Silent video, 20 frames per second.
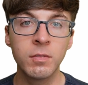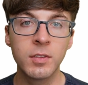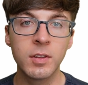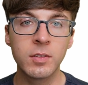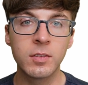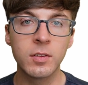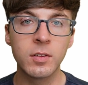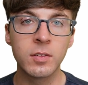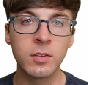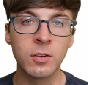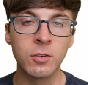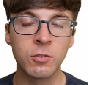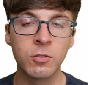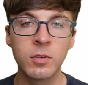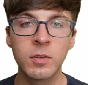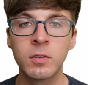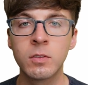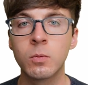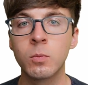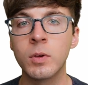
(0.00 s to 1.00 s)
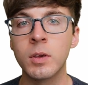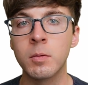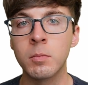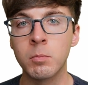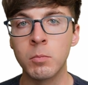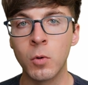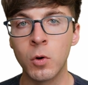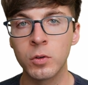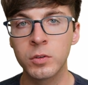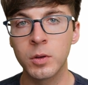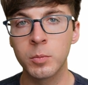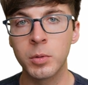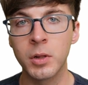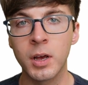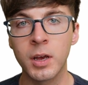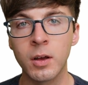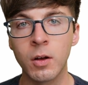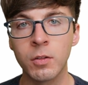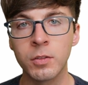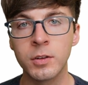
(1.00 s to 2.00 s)
of these decisions, we
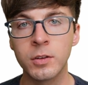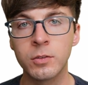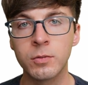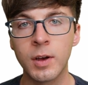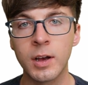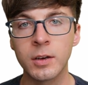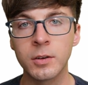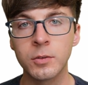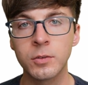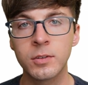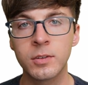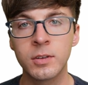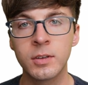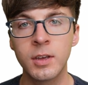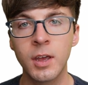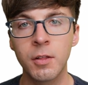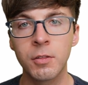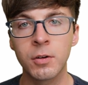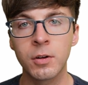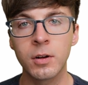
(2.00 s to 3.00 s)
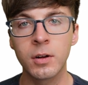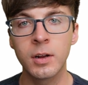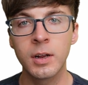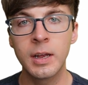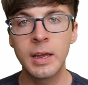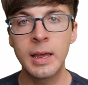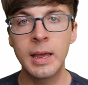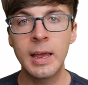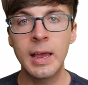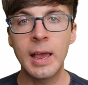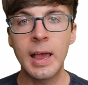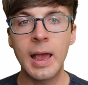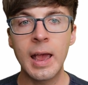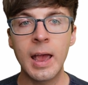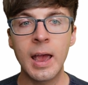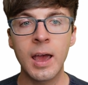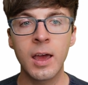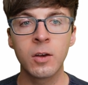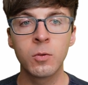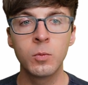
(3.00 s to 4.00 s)
multiply all these values together,
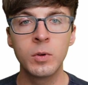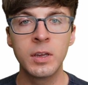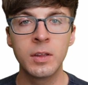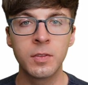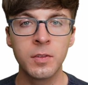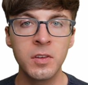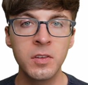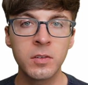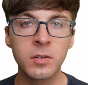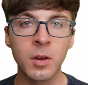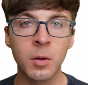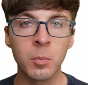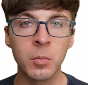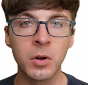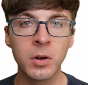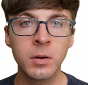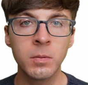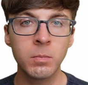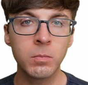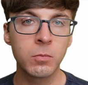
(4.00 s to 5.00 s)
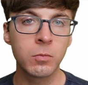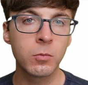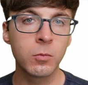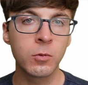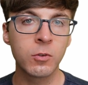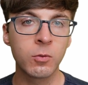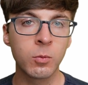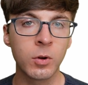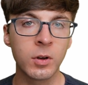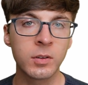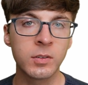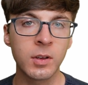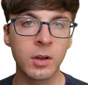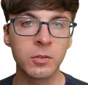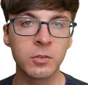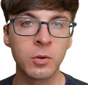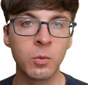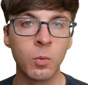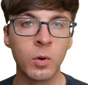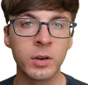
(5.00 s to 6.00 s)
and we get this number, which works
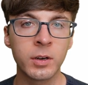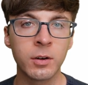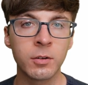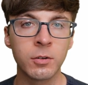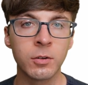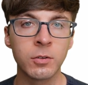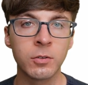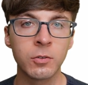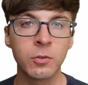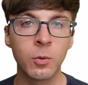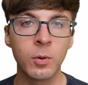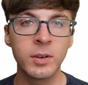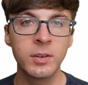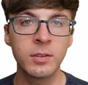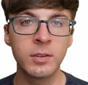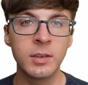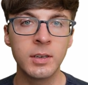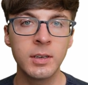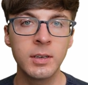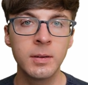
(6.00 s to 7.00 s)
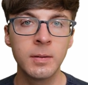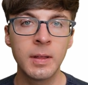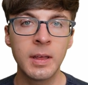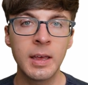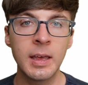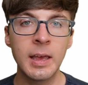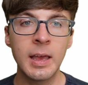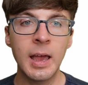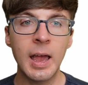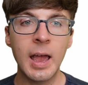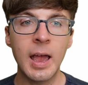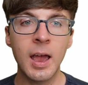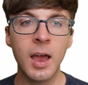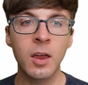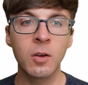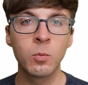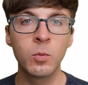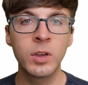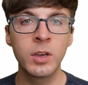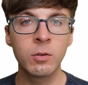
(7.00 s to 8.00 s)
out to one hundred twenty,
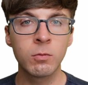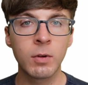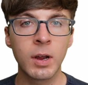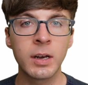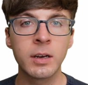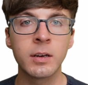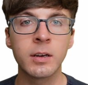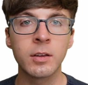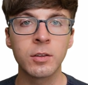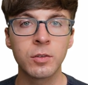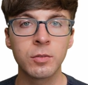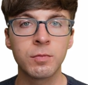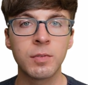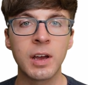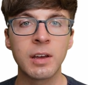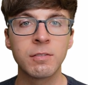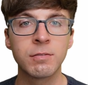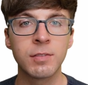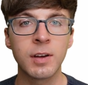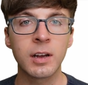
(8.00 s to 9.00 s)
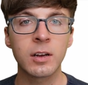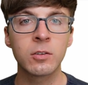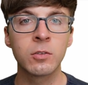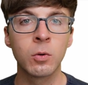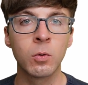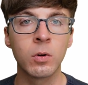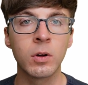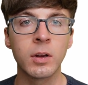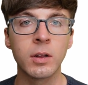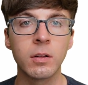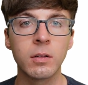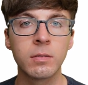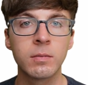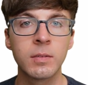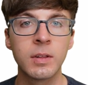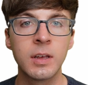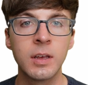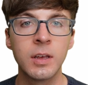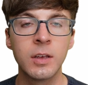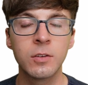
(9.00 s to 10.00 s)
and we can write it as five factorial.
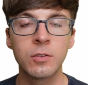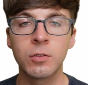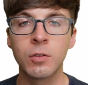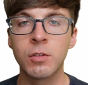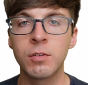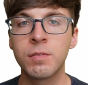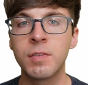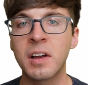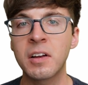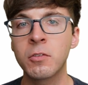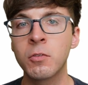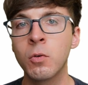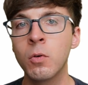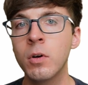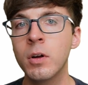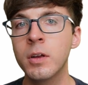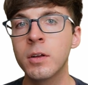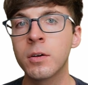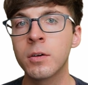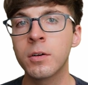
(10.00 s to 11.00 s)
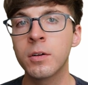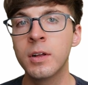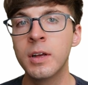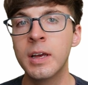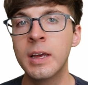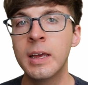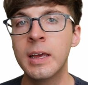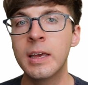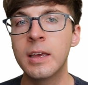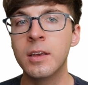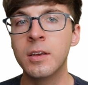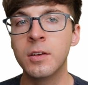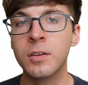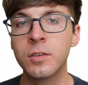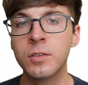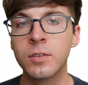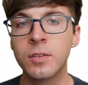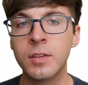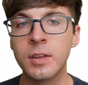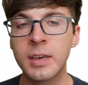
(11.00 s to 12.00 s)
So the factorial
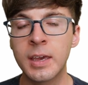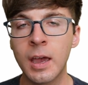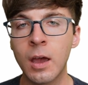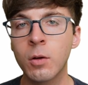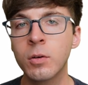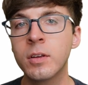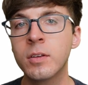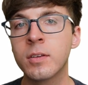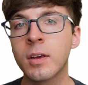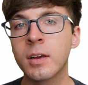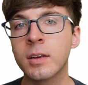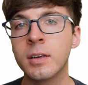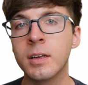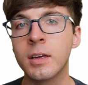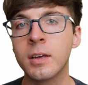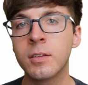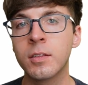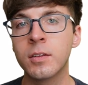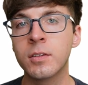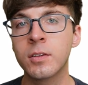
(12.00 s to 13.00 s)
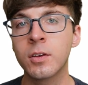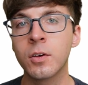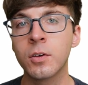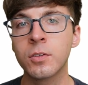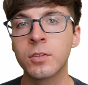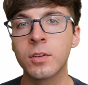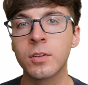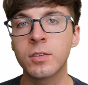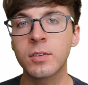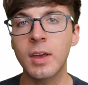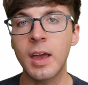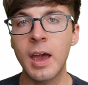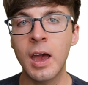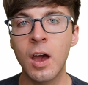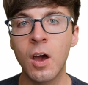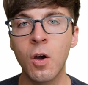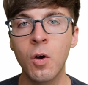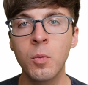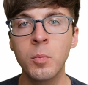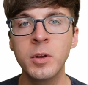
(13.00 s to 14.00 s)
is the counting technique that tells us
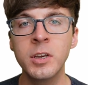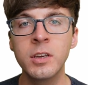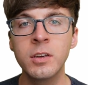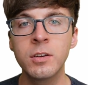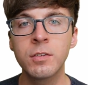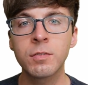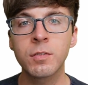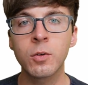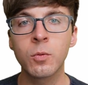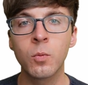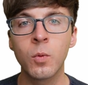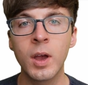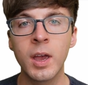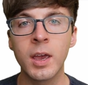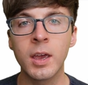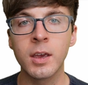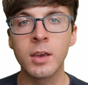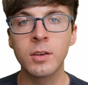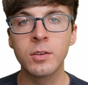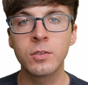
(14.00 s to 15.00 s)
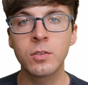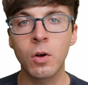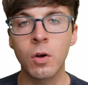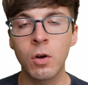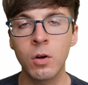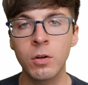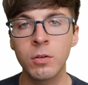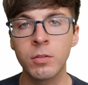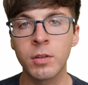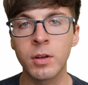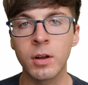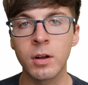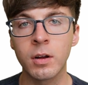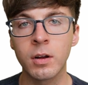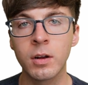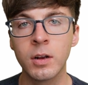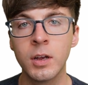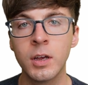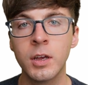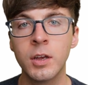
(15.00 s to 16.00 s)
how many different ways are
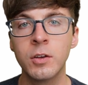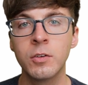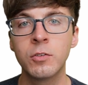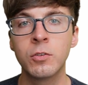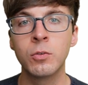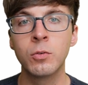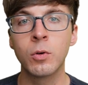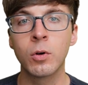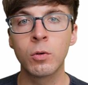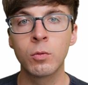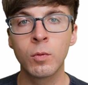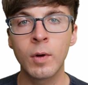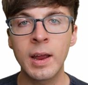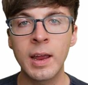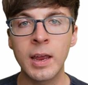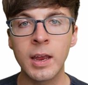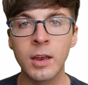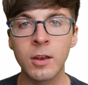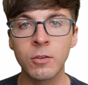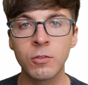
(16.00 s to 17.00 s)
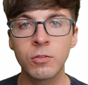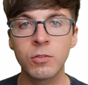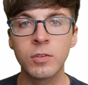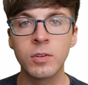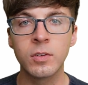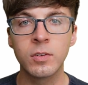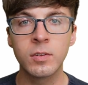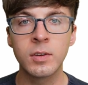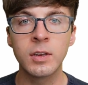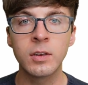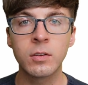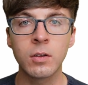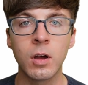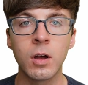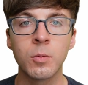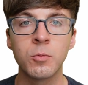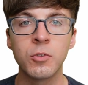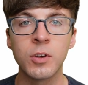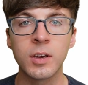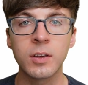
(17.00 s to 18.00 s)
there to arrange distinct
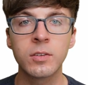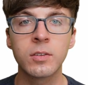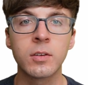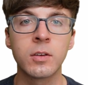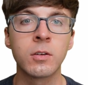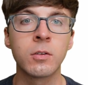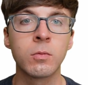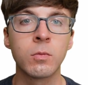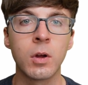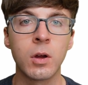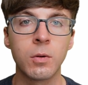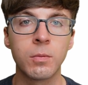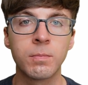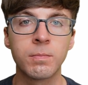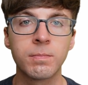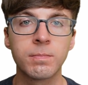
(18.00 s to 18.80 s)
objects in a row.